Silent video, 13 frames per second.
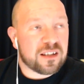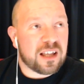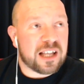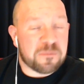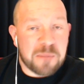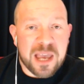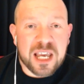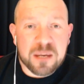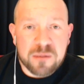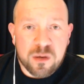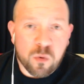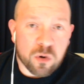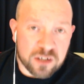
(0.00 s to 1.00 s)
it's making
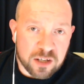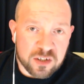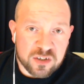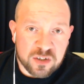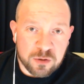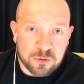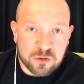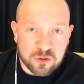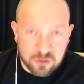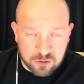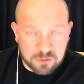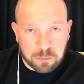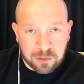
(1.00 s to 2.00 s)
me want to
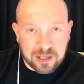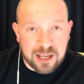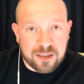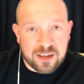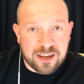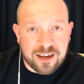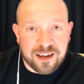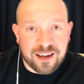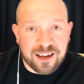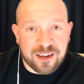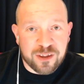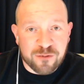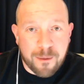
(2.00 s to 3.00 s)
just play
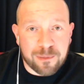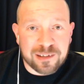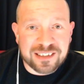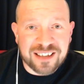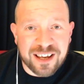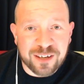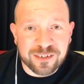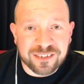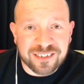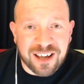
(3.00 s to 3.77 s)
the Rebel side.